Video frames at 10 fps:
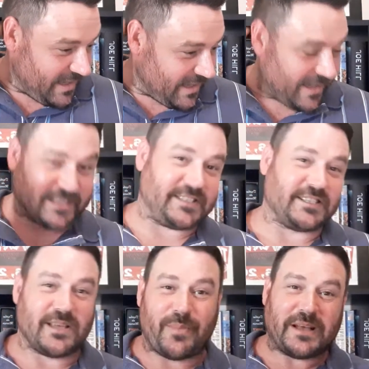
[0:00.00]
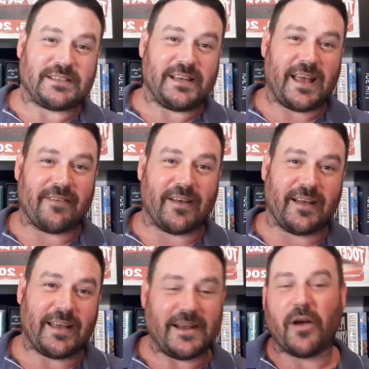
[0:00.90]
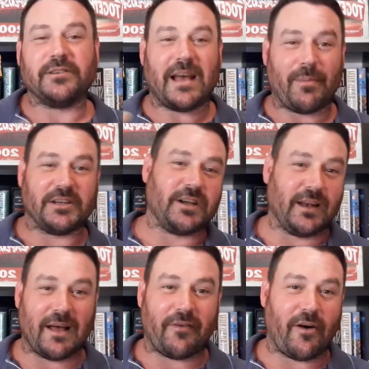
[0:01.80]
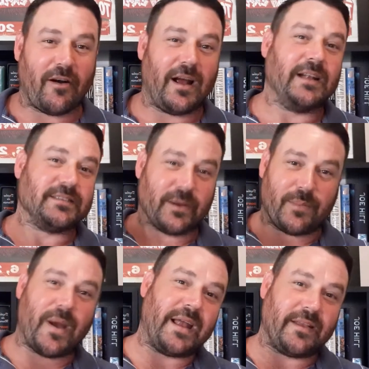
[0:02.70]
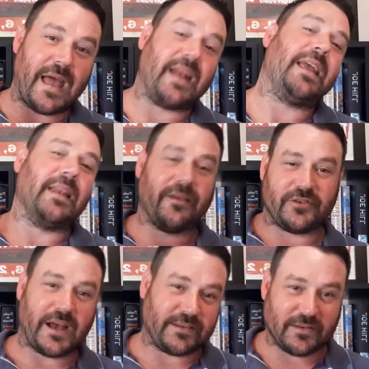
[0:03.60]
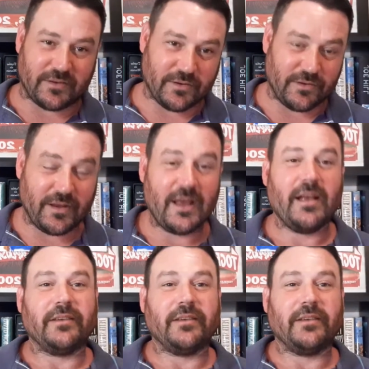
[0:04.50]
It's just the best thing ever. He knows how much I love horror, and so he painted that, and he loves Jason too.